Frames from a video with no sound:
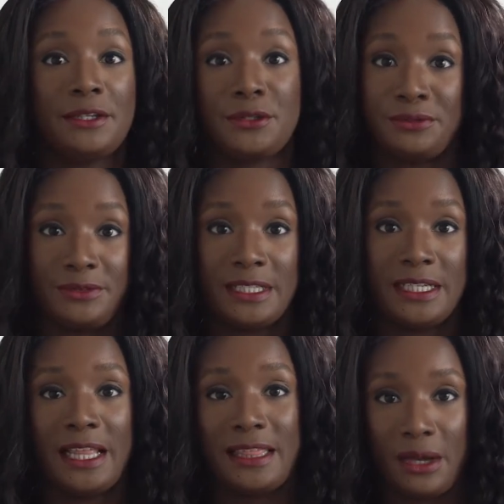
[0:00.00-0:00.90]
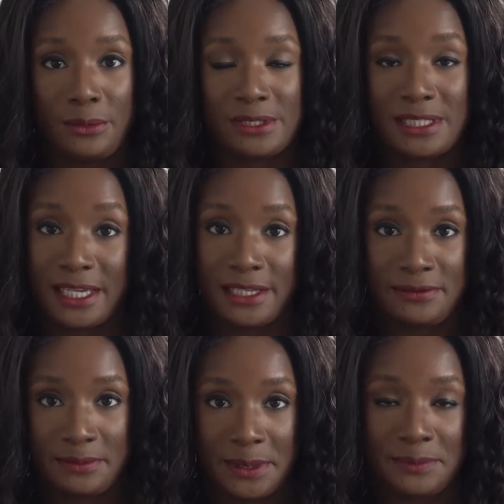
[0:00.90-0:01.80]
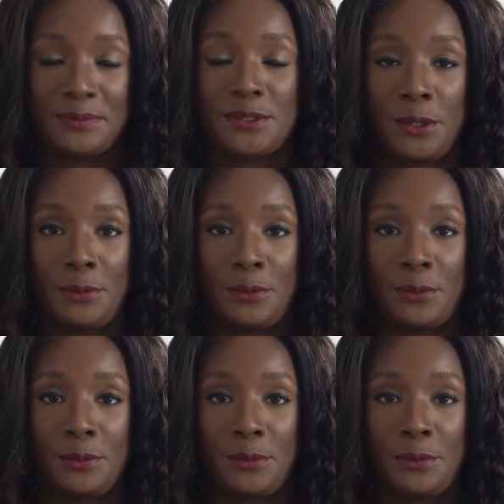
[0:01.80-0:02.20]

they don't feel it, and that was the case for me. So